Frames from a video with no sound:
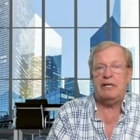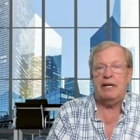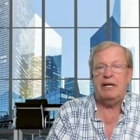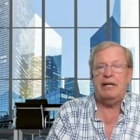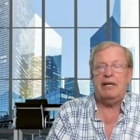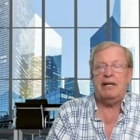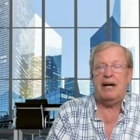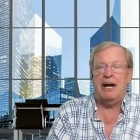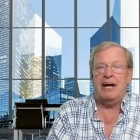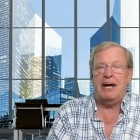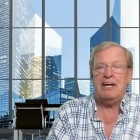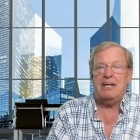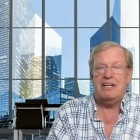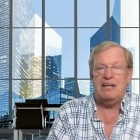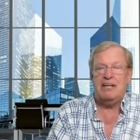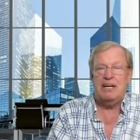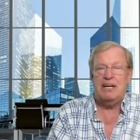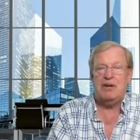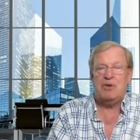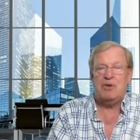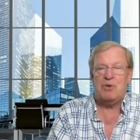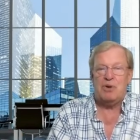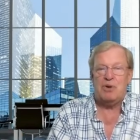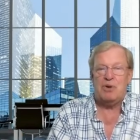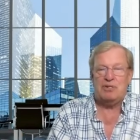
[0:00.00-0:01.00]
did I
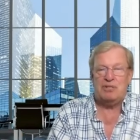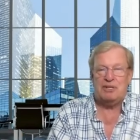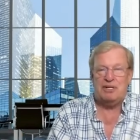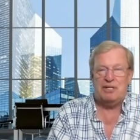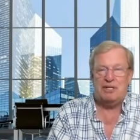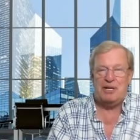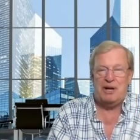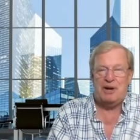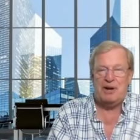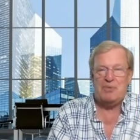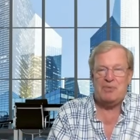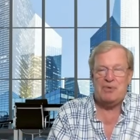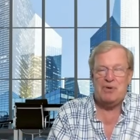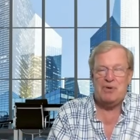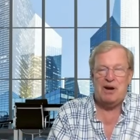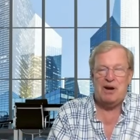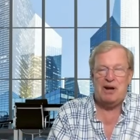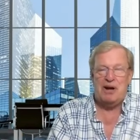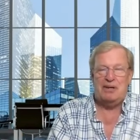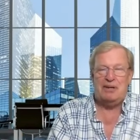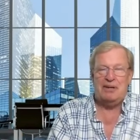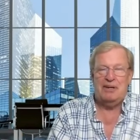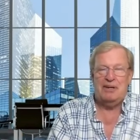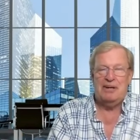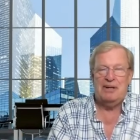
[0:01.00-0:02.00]
need or did I
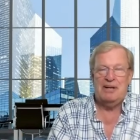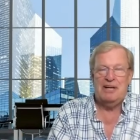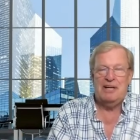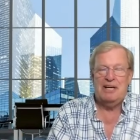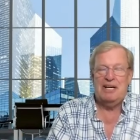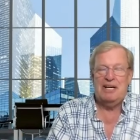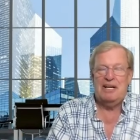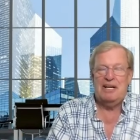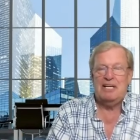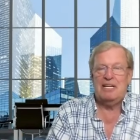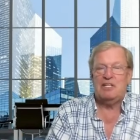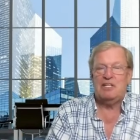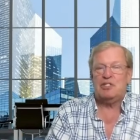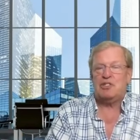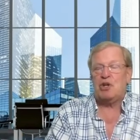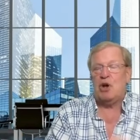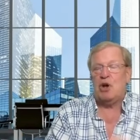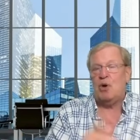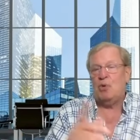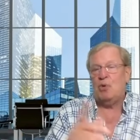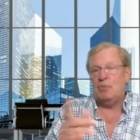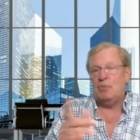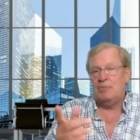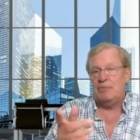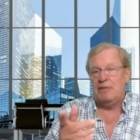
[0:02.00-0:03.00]
want?
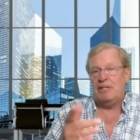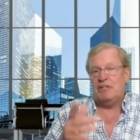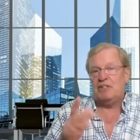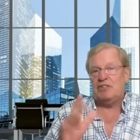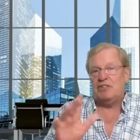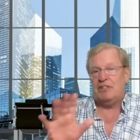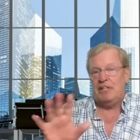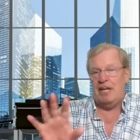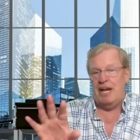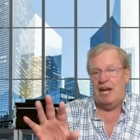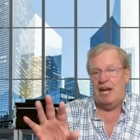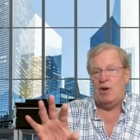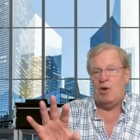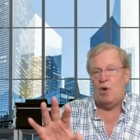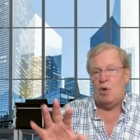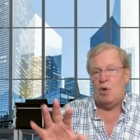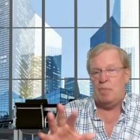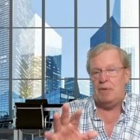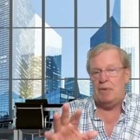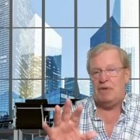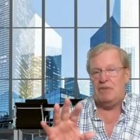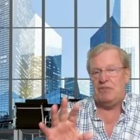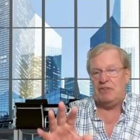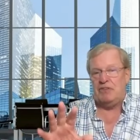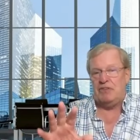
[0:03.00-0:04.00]
So this then
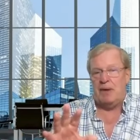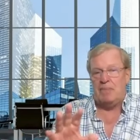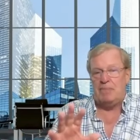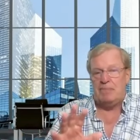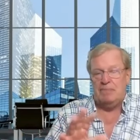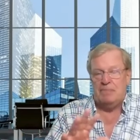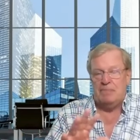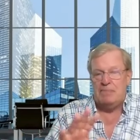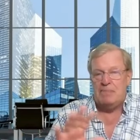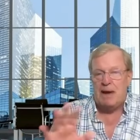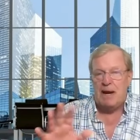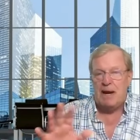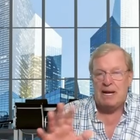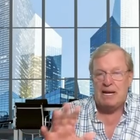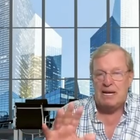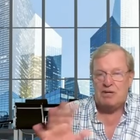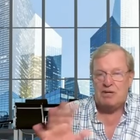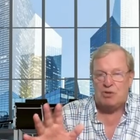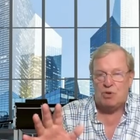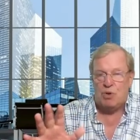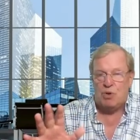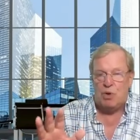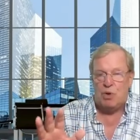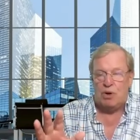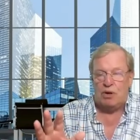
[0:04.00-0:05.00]
opens up many
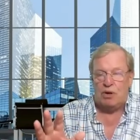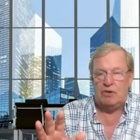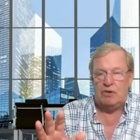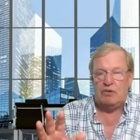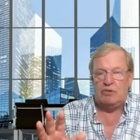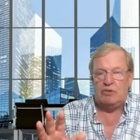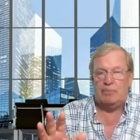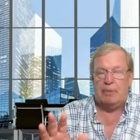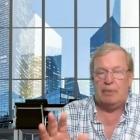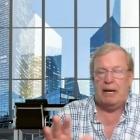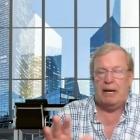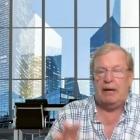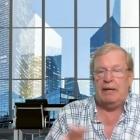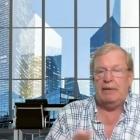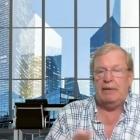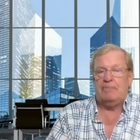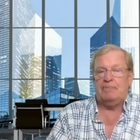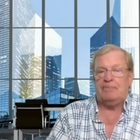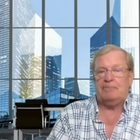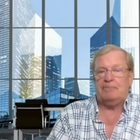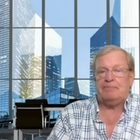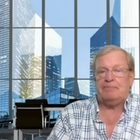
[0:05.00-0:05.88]
doors, but